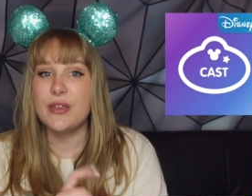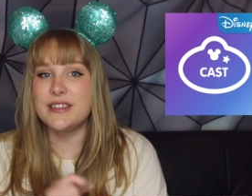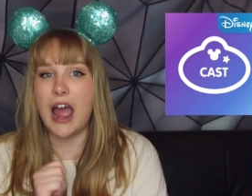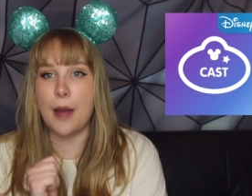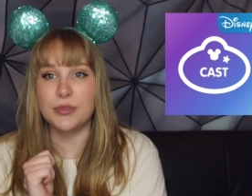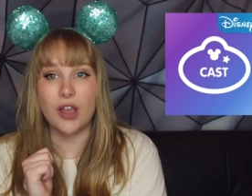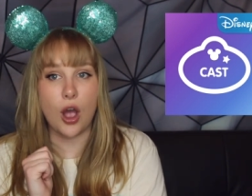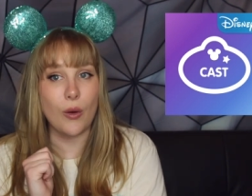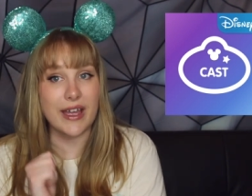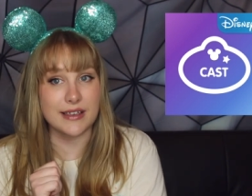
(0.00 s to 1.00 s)
This app
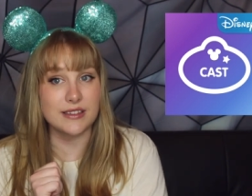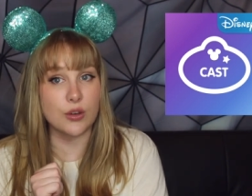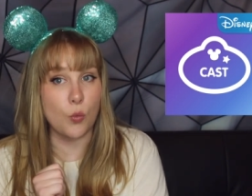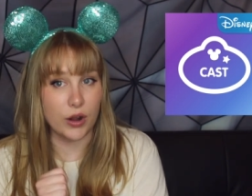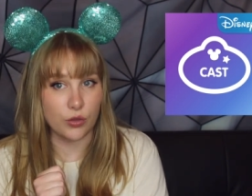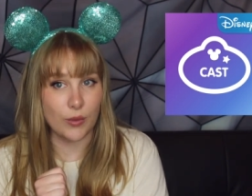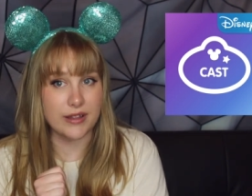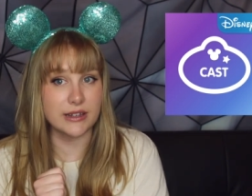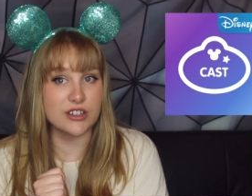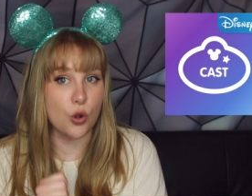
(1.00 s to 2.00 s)
though is one of the
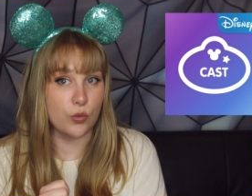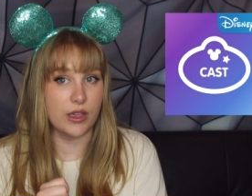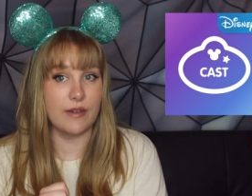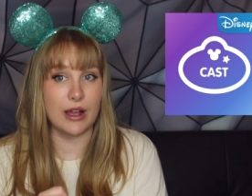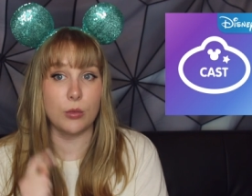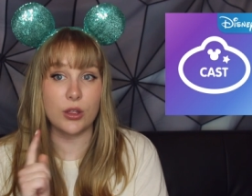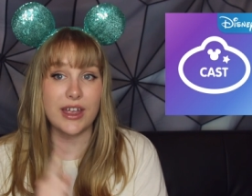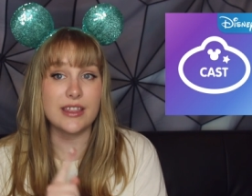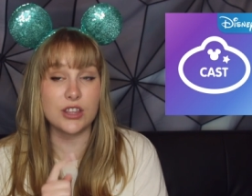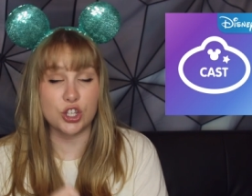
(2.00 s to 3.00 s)
ones that is only available
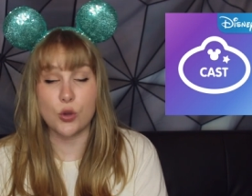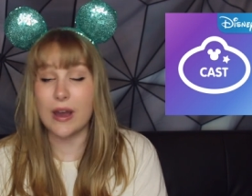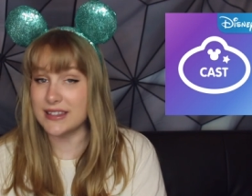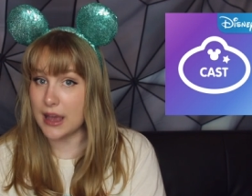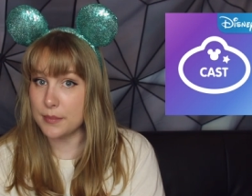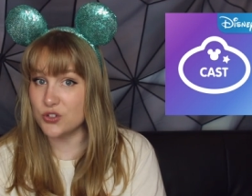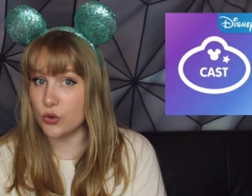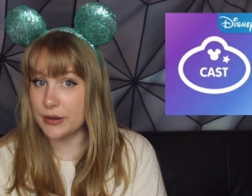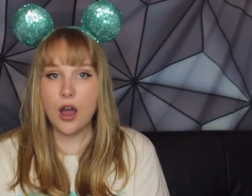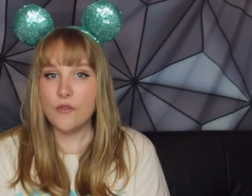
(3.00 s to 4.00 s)
in the US App
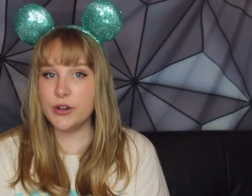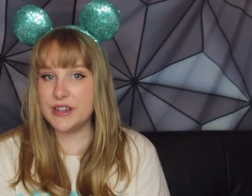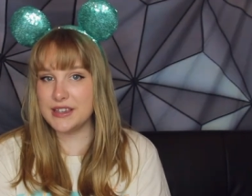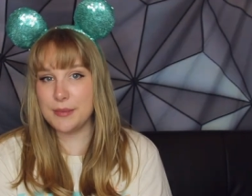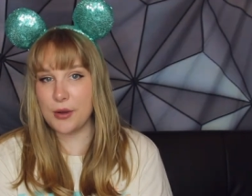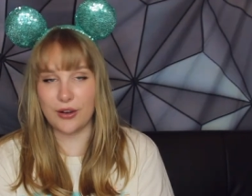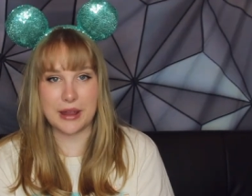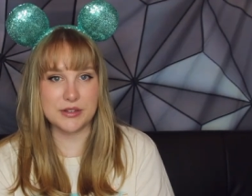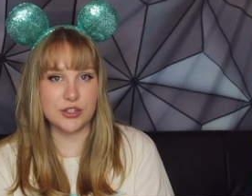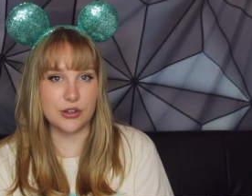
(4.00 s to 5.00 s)
Store. For Disney
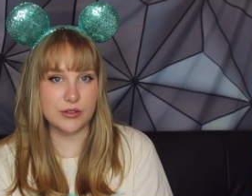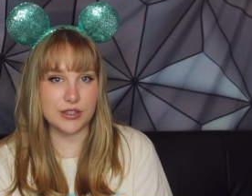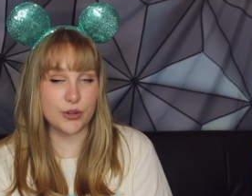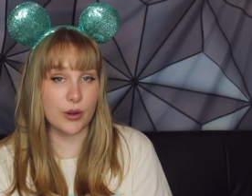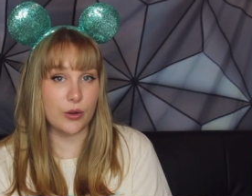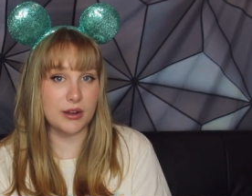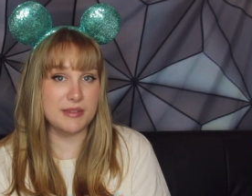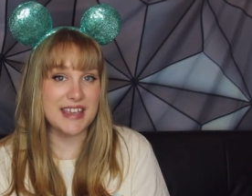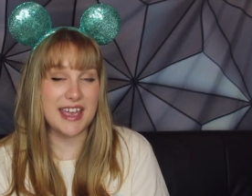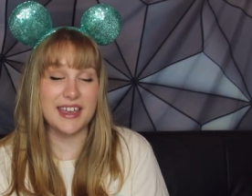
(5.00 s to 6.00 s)
program students who are going to
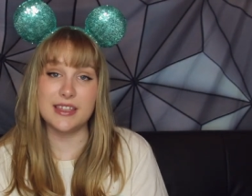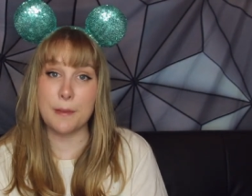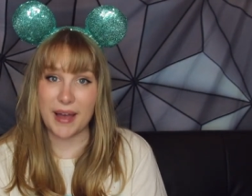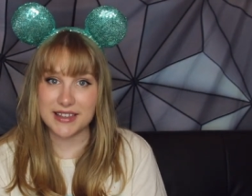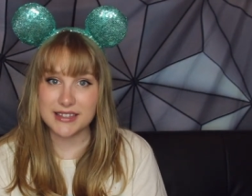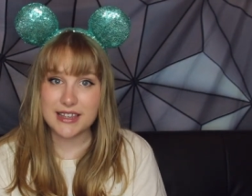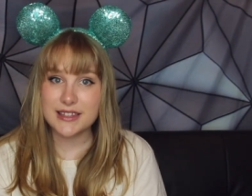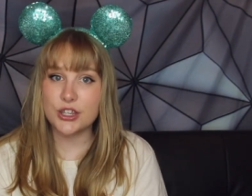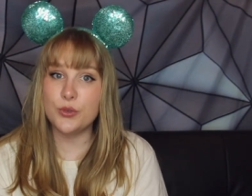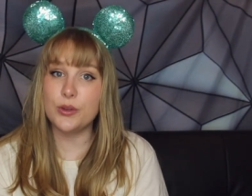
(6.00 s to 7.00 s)
be taking the
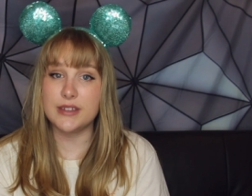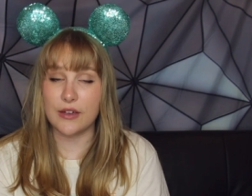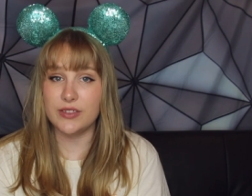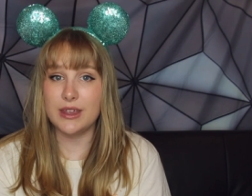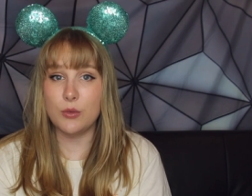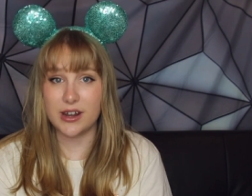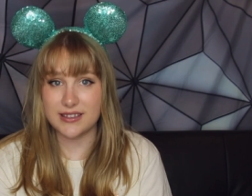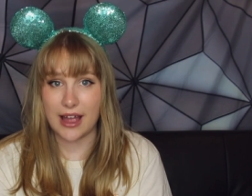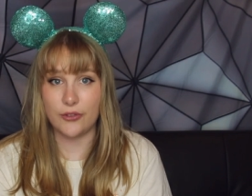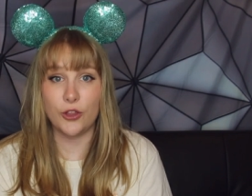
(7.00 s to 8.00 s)
buses, you will definitely want
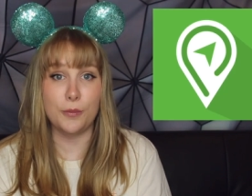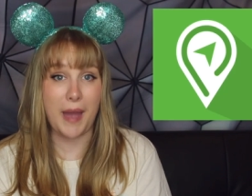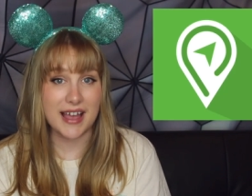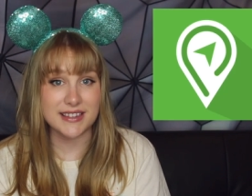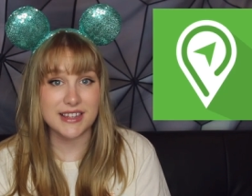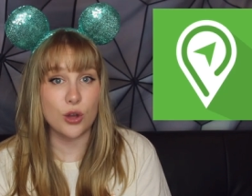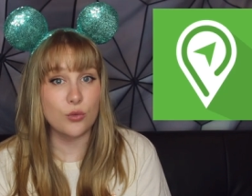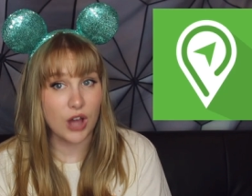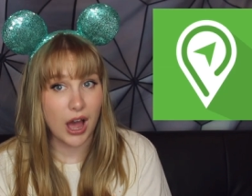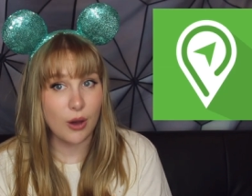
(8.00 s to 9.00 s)
to download
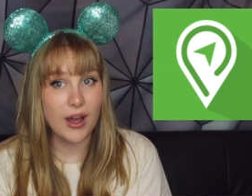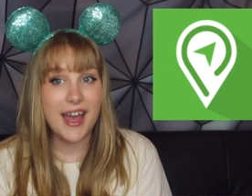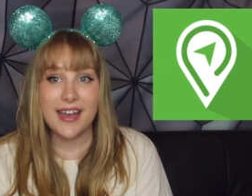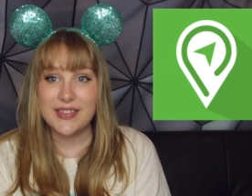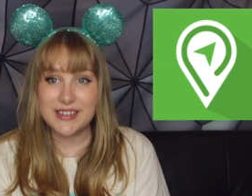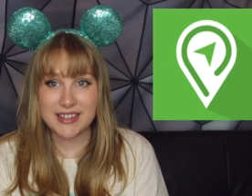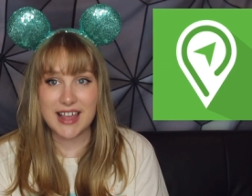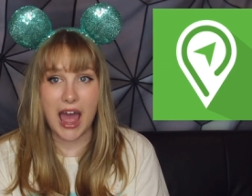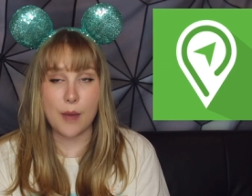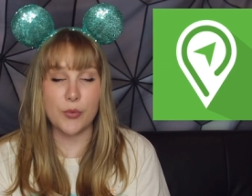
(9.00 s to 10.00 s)
Passio GO. This is
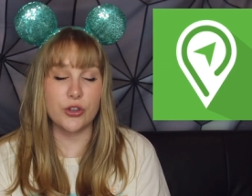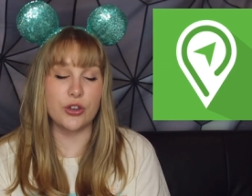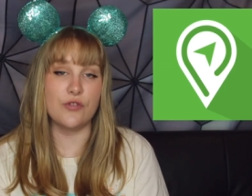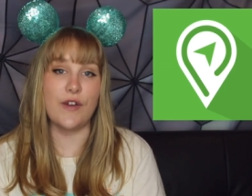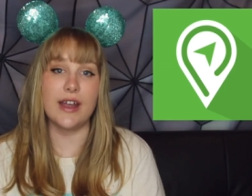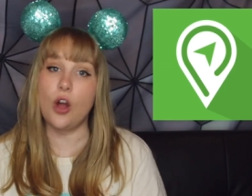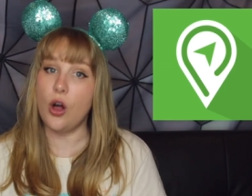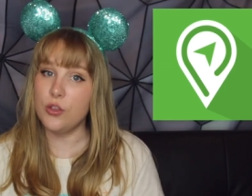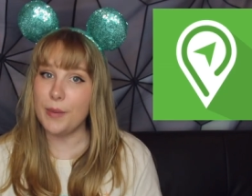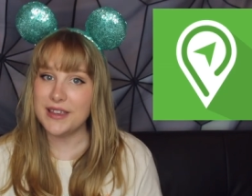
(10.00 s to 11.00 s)
the app where you're going to find
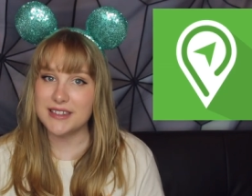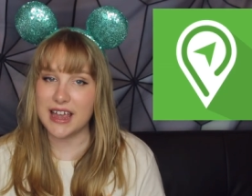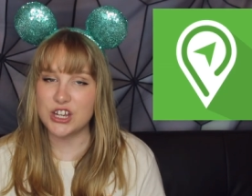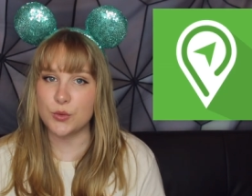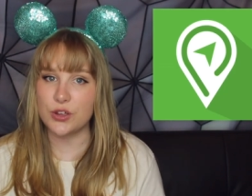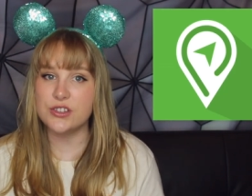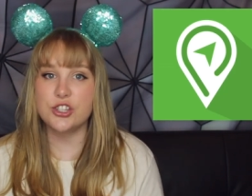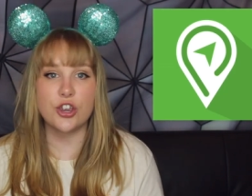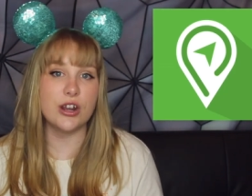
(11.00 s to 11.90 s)
all the bus schedules, you're